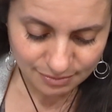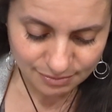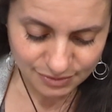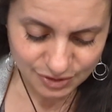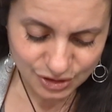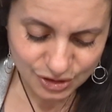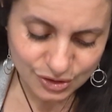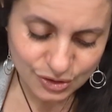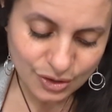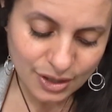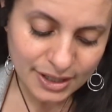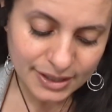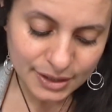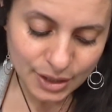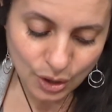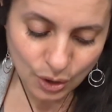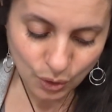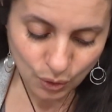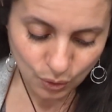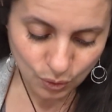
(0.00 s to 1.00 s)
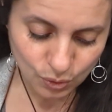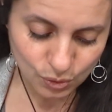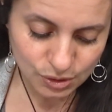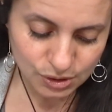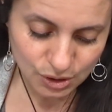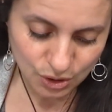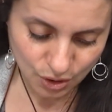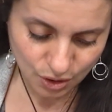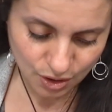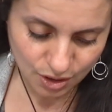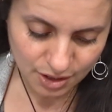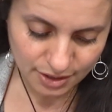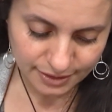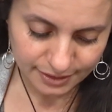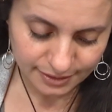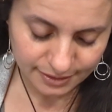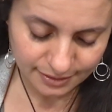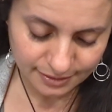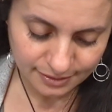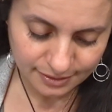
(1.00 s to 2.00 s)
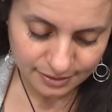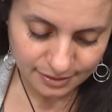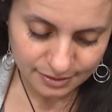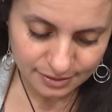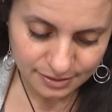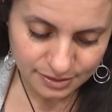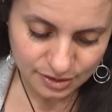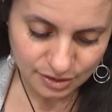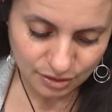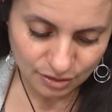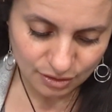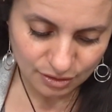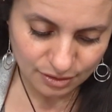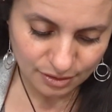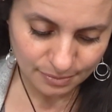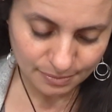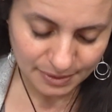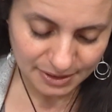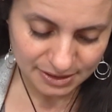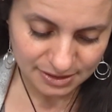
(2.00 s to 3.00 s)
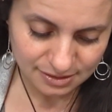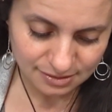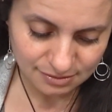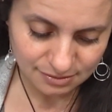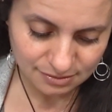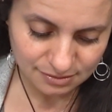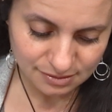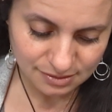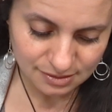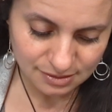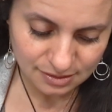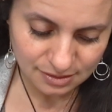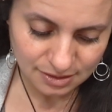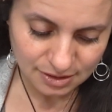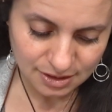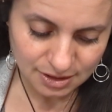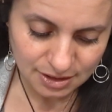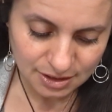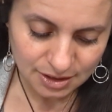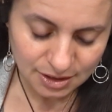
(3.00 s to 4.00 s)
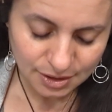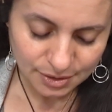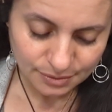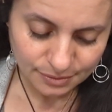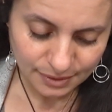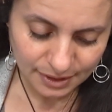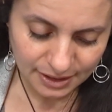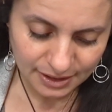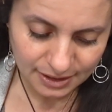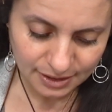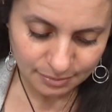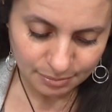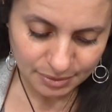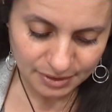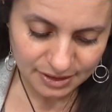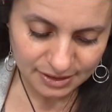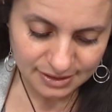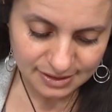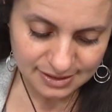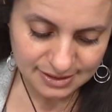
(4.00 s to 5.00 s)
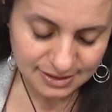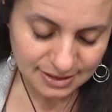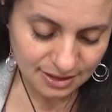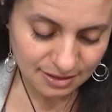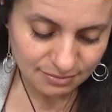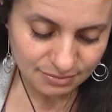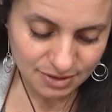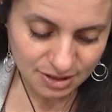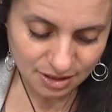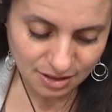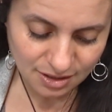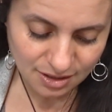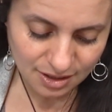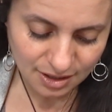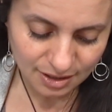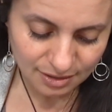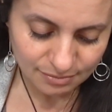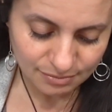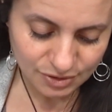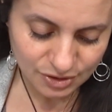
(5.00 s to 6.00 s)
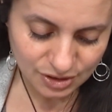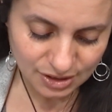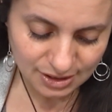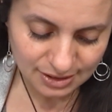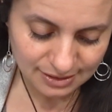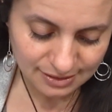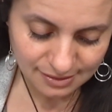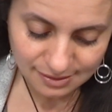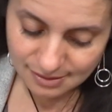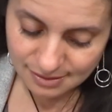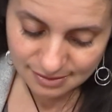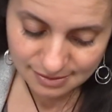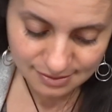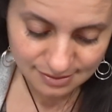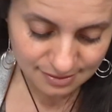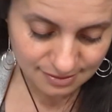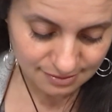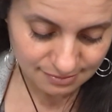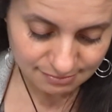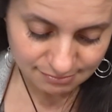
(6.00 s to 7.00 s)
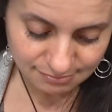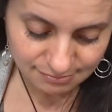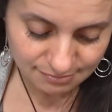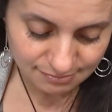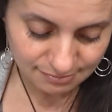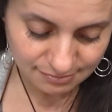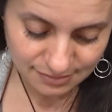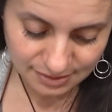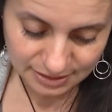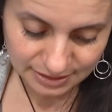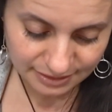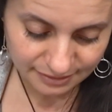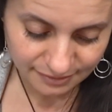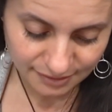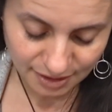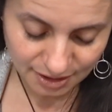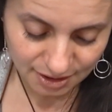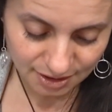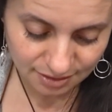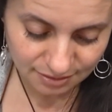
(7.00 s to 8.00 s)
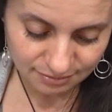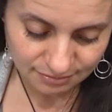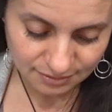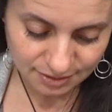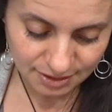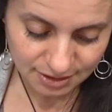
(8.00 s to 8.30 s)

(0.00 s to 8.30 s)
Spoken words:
She's trying to hold on to all her pentacles, right? But at the same time, she is living,